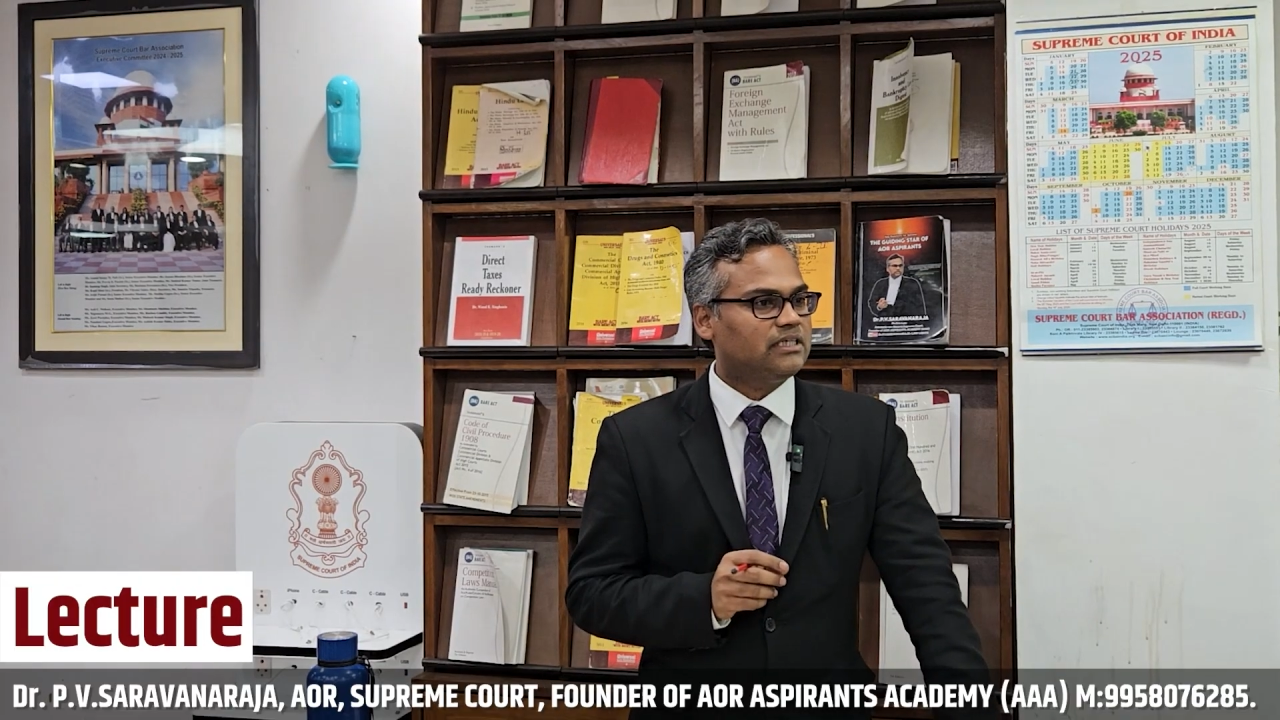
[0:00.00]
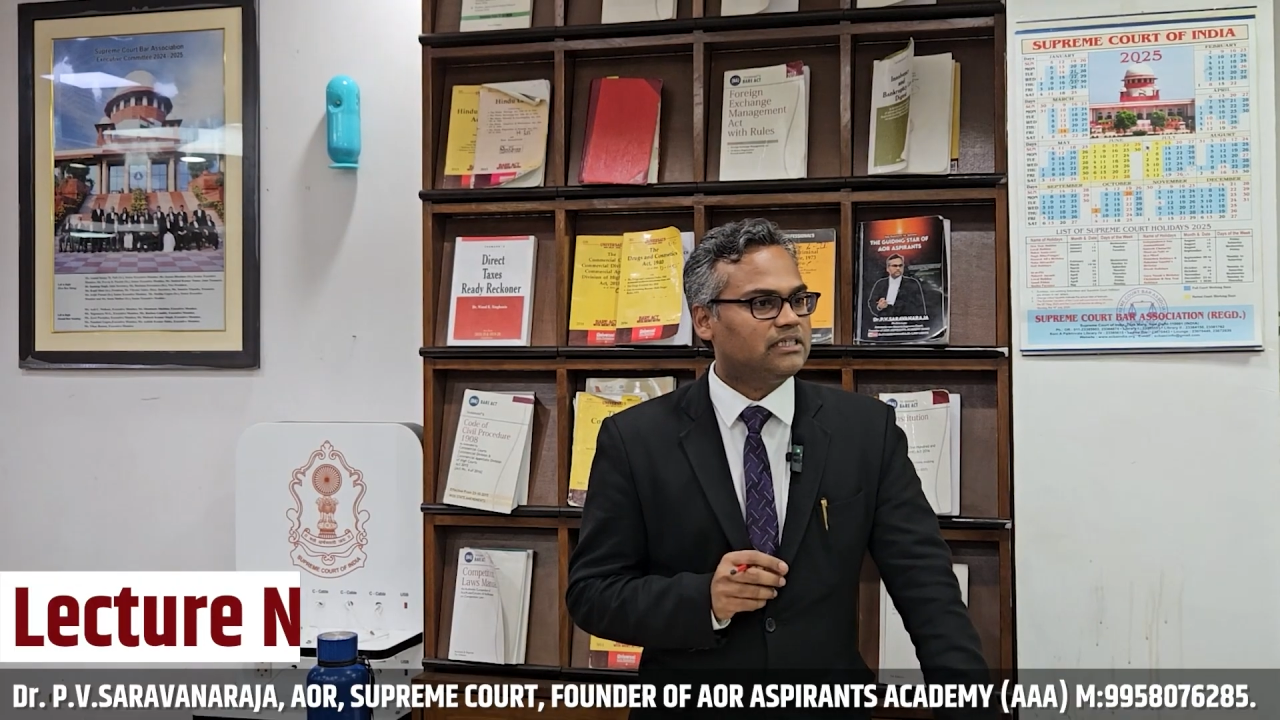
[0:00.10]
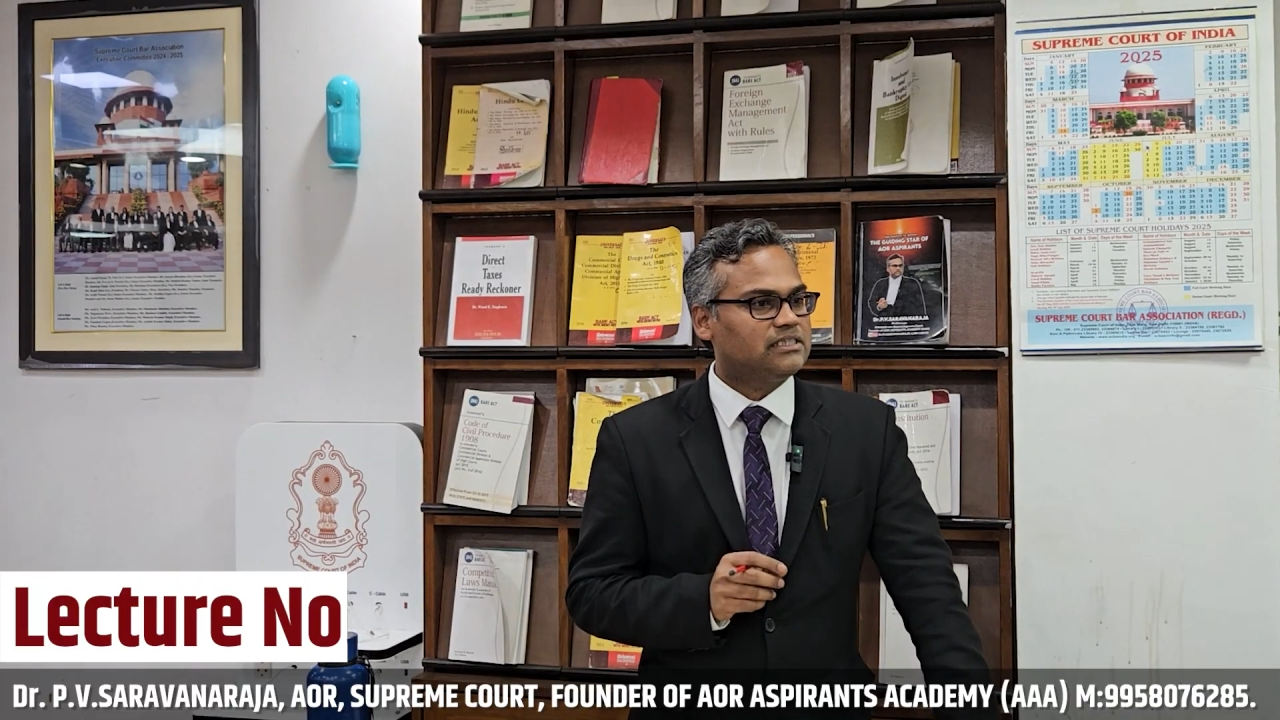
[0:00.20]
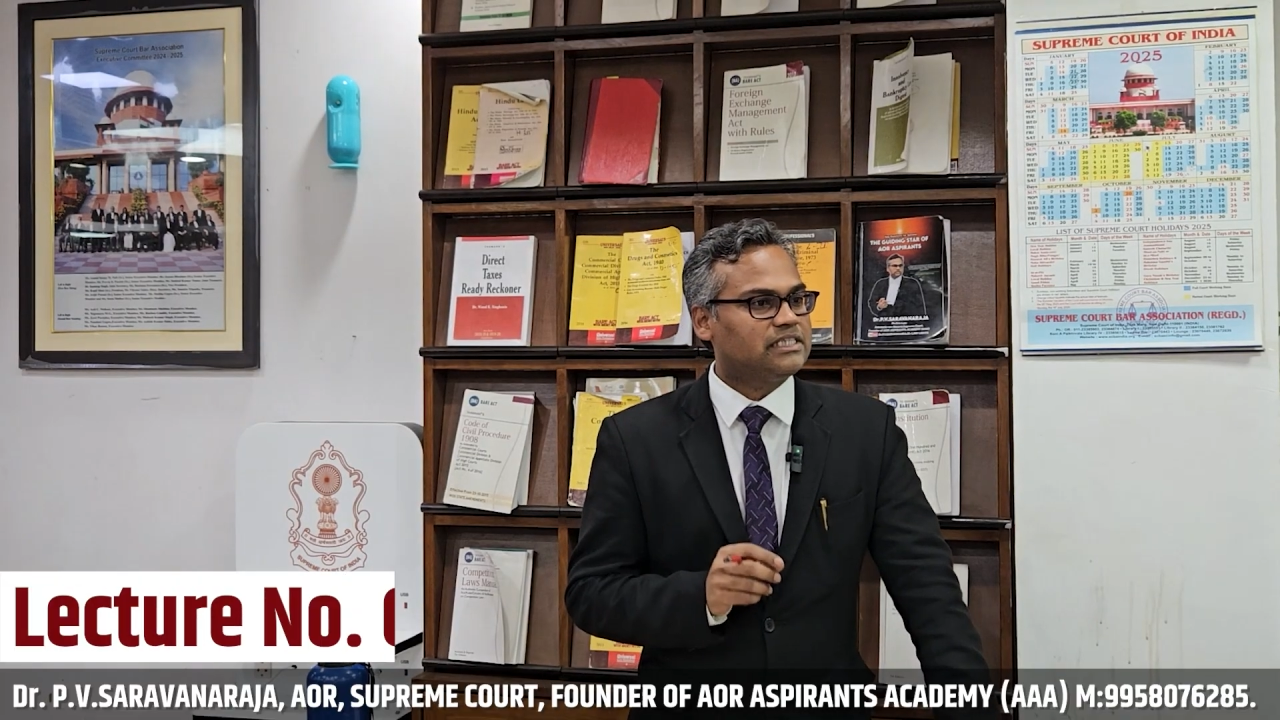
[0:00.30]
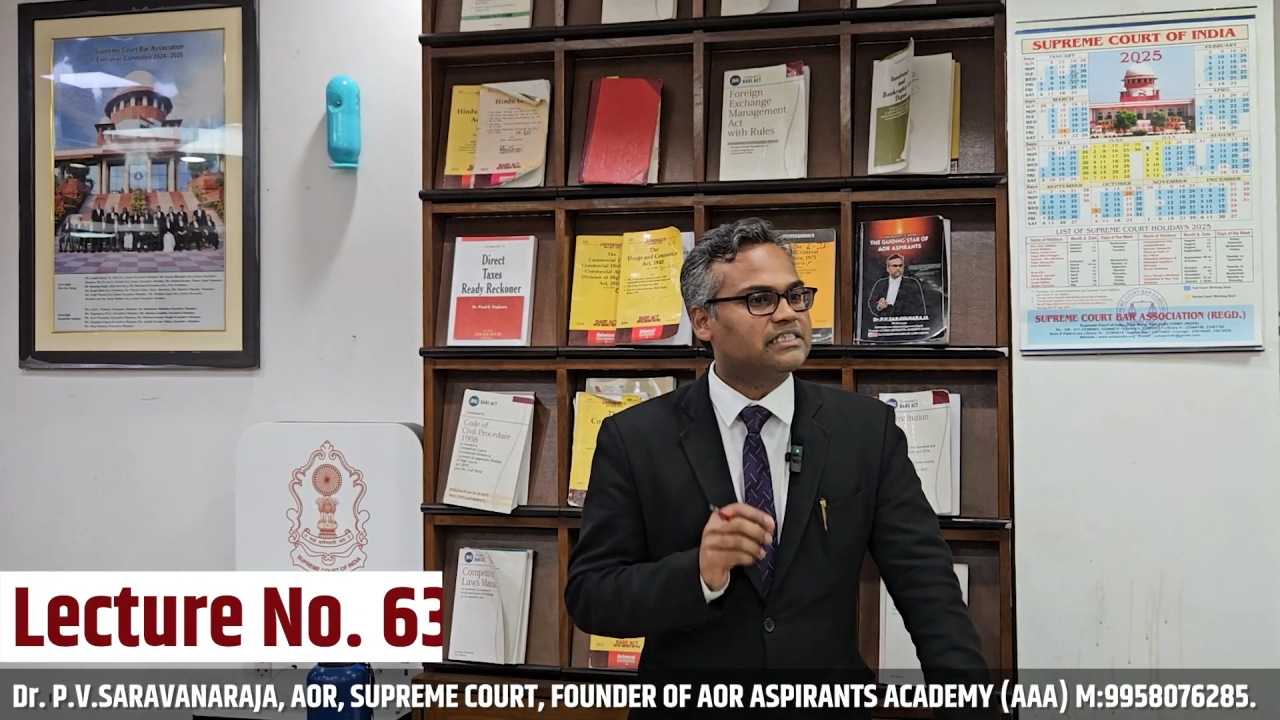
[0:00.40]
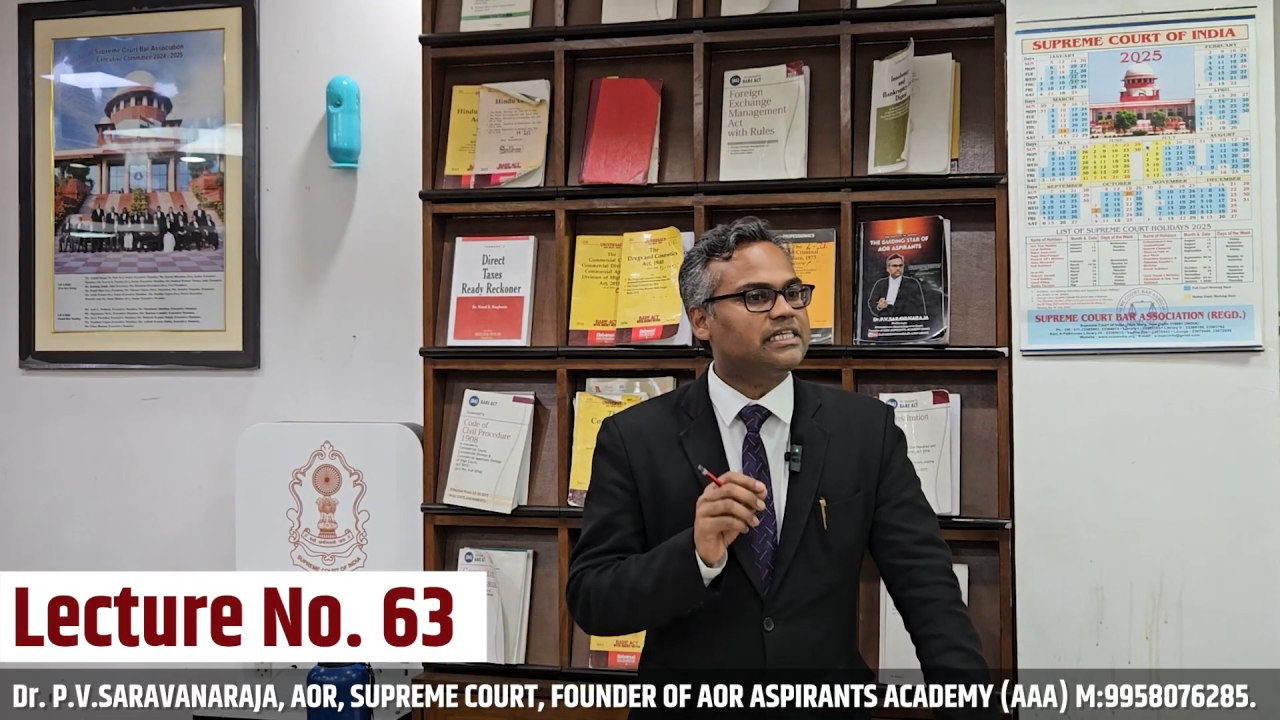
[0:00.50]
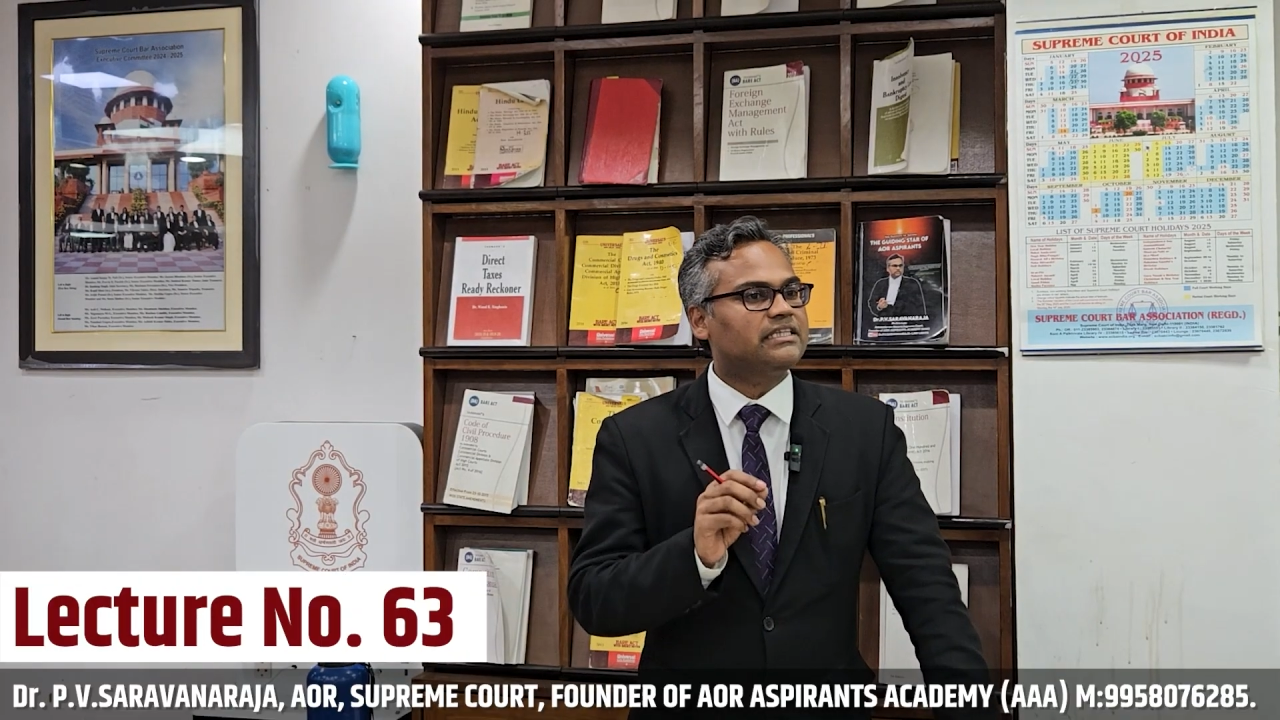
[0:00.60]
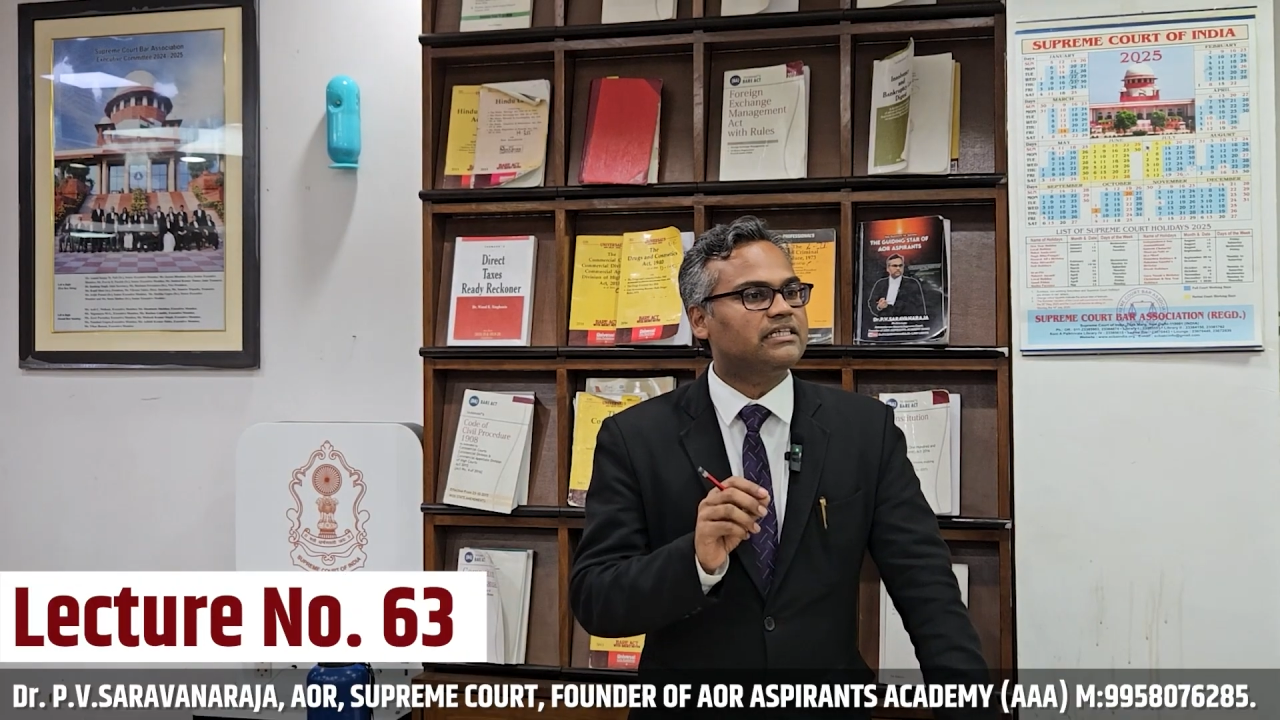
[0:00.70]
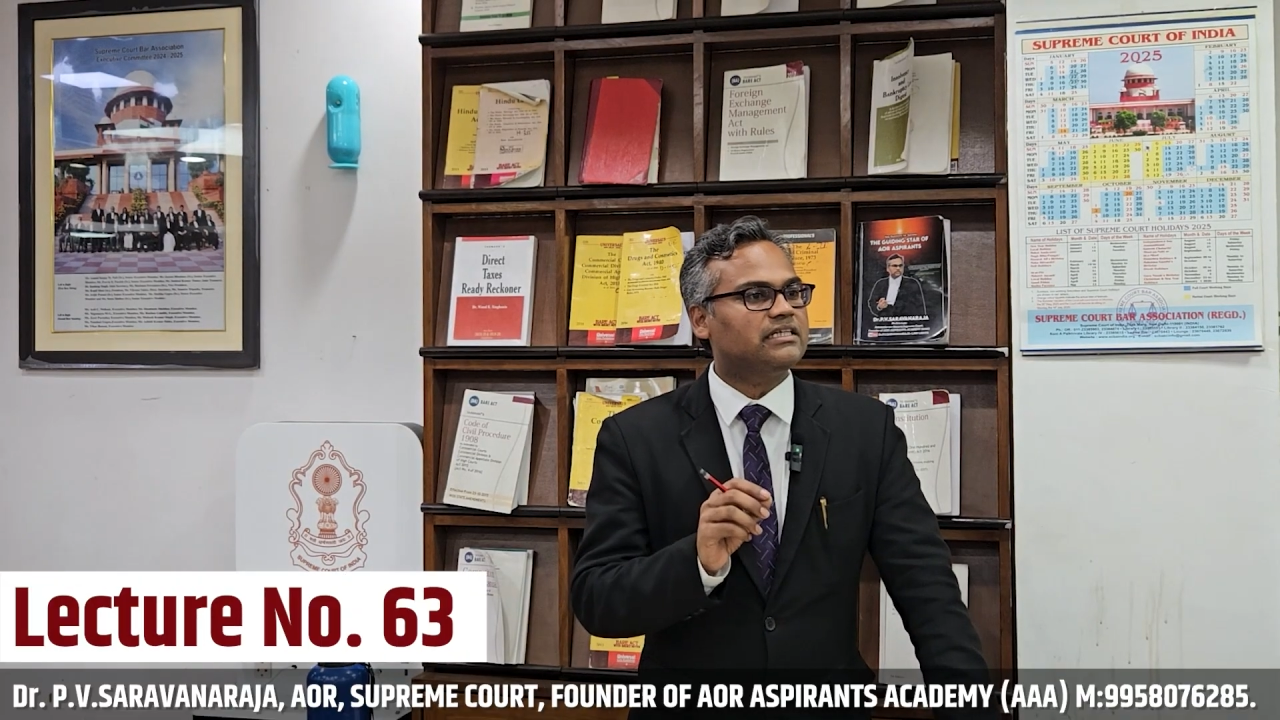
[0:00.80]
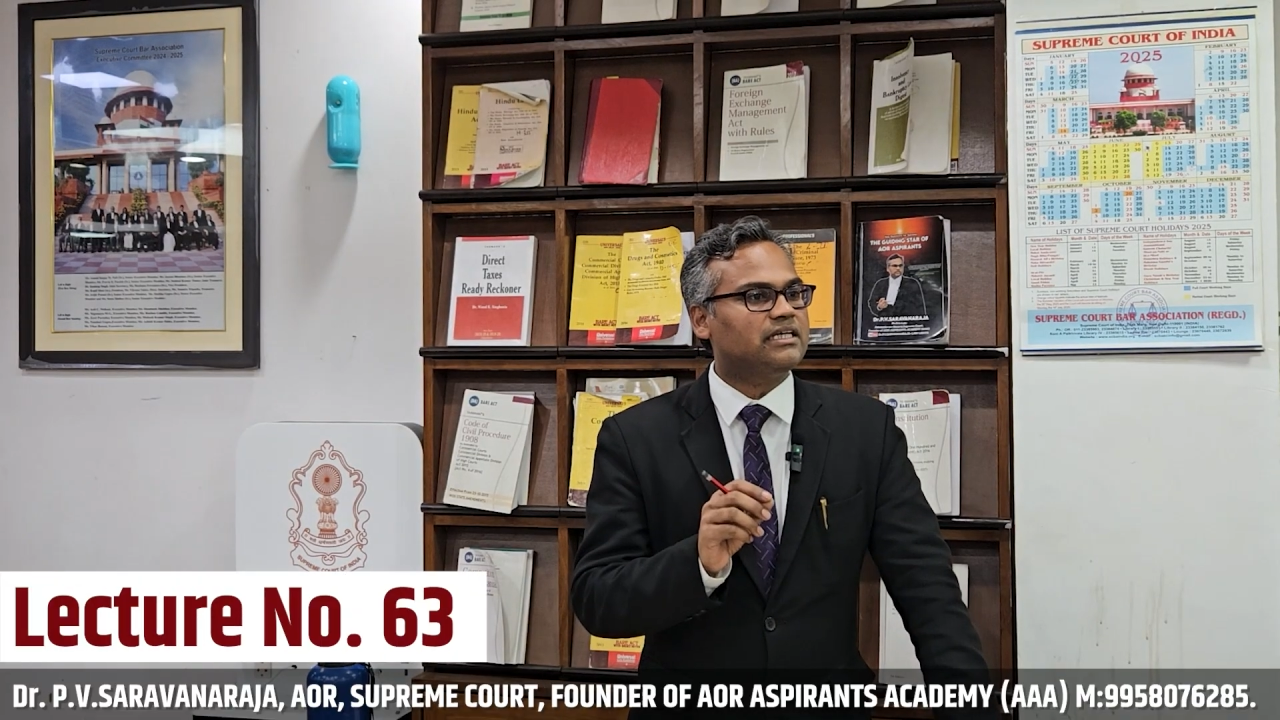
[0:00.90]

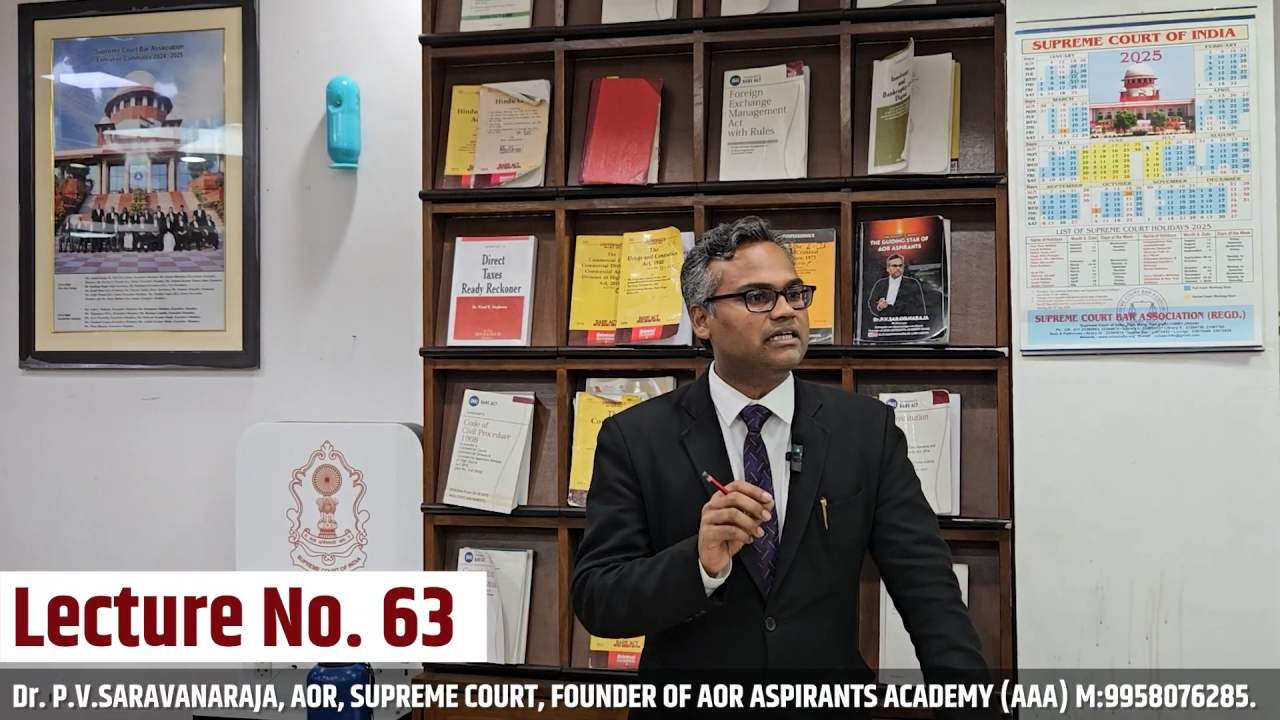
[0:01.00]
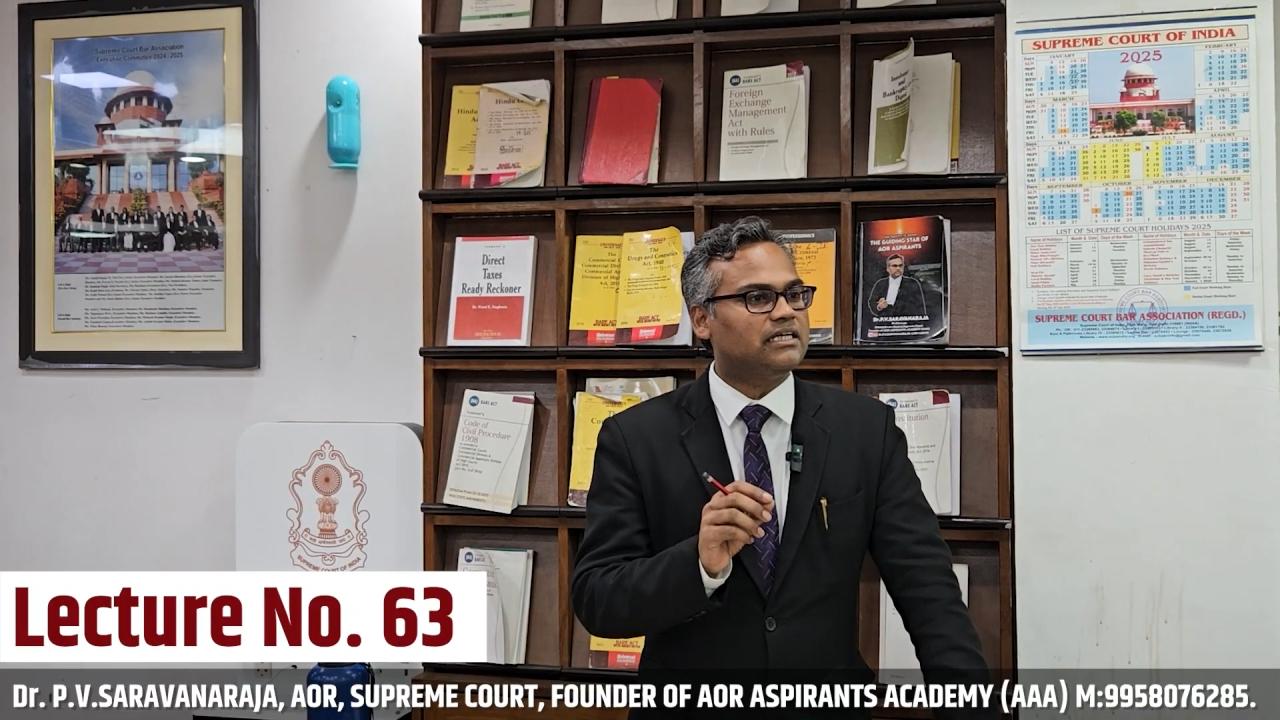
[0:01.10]
63rd